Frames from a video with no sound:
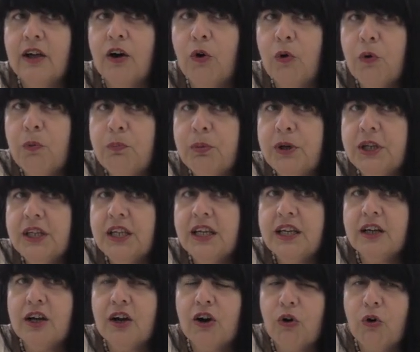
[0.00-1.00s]

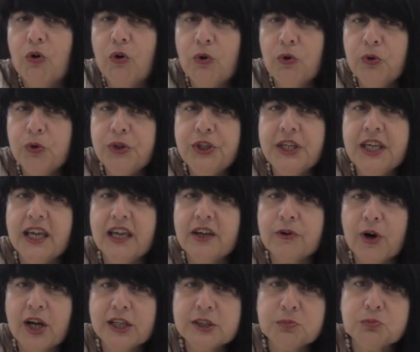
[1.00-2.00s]
opening all the
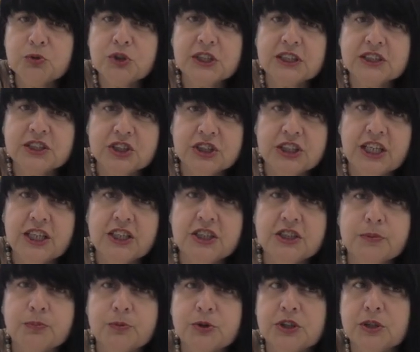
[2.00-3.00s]
Erasmus
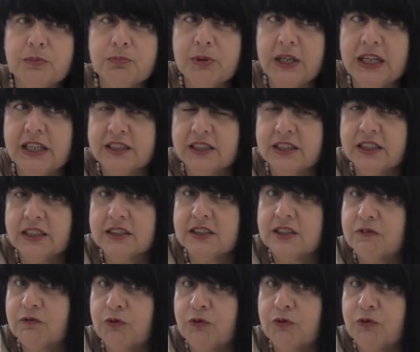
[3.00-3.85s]
exchange possibilities